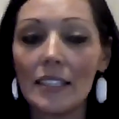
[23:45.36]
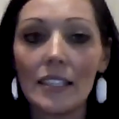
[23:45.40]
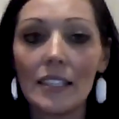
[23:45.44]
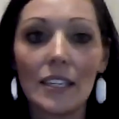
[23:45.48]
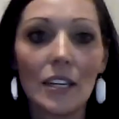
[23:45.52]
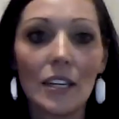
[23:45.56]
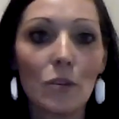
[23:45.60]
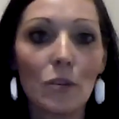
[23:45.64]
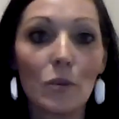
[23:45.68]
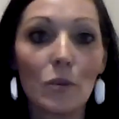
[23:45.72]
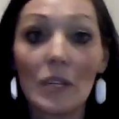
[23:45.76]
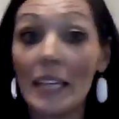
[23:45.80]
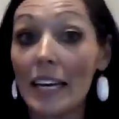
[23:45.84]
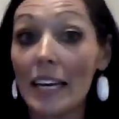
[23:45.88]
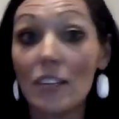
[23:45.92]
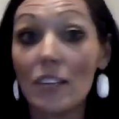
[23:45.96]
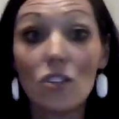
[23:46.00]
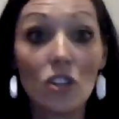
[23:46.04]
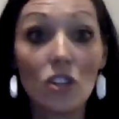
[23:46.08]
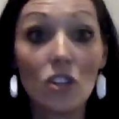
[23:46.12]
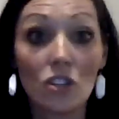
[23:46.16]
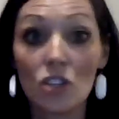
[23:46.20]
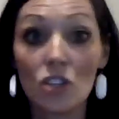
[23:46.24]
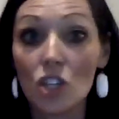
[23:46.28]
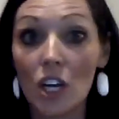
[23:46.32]

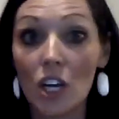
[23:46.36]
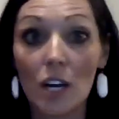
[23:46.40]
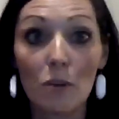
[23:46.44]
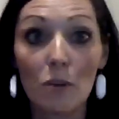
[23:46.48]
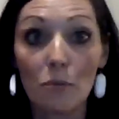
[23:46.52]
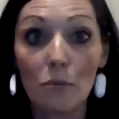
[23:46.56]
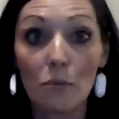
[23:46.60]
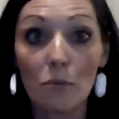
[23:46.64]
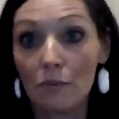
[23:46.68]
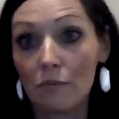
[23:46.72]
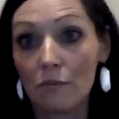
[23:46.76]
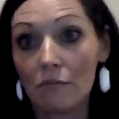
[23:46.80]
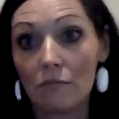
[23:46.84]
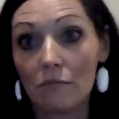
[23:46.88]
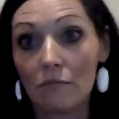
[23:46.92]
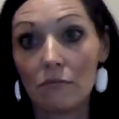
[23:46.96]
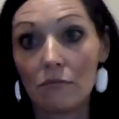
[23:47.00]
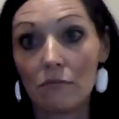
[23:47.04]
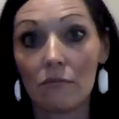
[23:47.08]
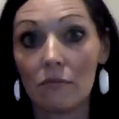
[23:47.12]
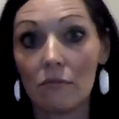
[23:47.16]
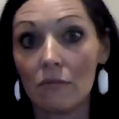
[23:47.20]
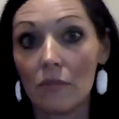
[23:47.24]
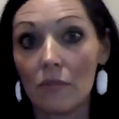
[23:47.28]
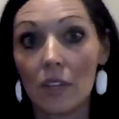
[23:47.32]
relationship.
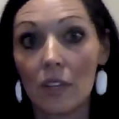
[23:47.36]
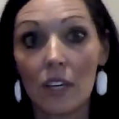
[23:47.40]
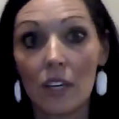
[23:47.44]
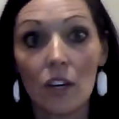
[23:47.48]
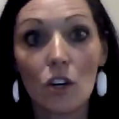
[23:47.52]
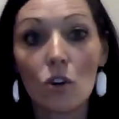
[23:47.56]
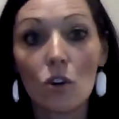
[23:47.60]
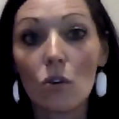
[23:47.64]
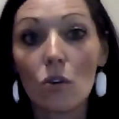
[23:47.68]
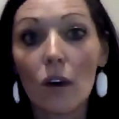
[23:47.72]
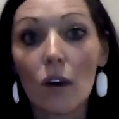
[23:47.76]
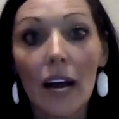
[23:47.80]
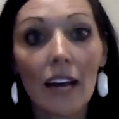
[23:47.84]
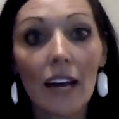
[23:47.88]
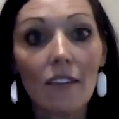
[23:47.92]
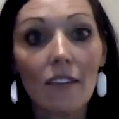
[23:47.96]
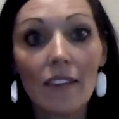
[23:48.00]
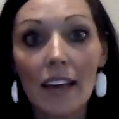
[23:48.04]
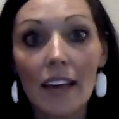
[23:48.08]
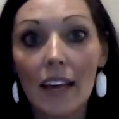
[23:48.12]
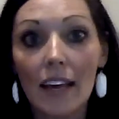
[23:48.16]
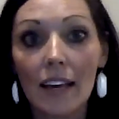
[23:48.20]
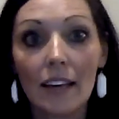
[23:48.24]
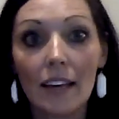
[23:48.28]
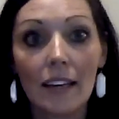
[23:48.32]
They're
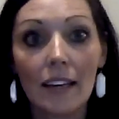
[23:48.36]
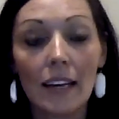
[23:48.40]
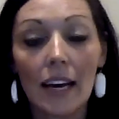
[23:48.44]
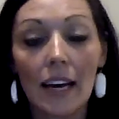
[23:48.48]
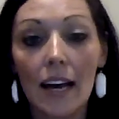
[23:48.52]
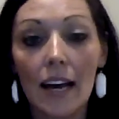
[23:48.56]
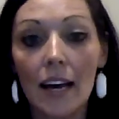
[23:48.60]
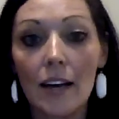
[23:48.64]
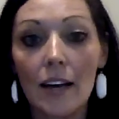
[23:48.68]
craving